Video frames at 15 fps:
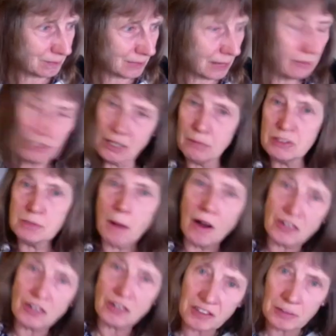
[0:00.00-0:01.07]
It was, it was
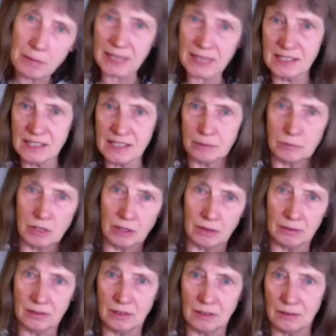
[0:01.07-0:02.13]
part of the mechanism that,
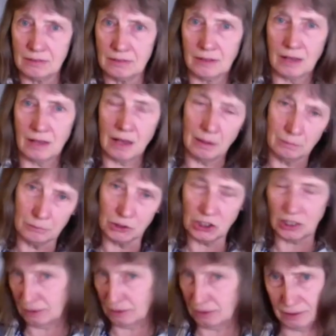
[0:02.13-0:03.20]
that um,
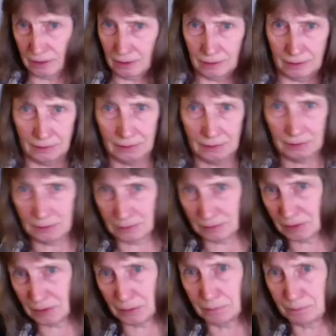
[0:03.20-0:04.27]
shuttled the,
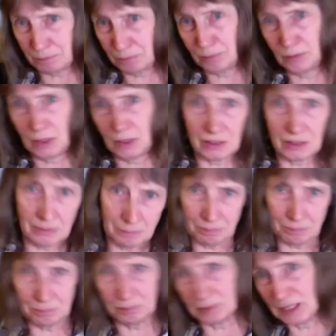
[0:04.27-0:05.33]
the, the
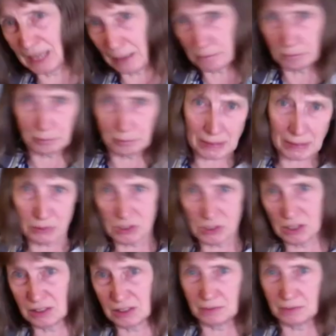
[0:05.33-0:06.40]
lamp backwards,
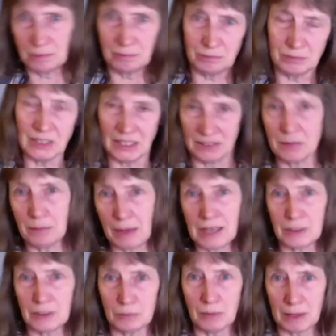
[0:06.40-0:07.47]
the, yeah, the
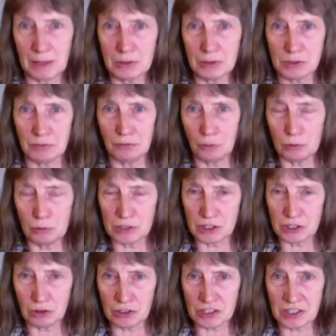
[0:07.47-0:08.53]
back, backwards and forwards
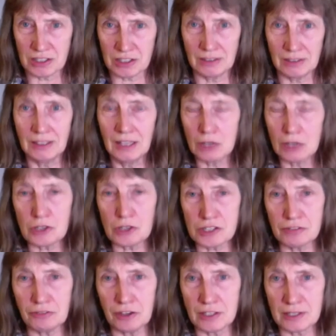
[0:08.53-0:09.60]
across the, across the
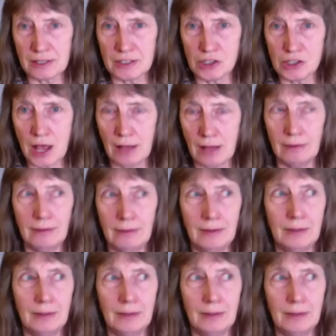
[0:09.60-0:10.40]
front of the gel.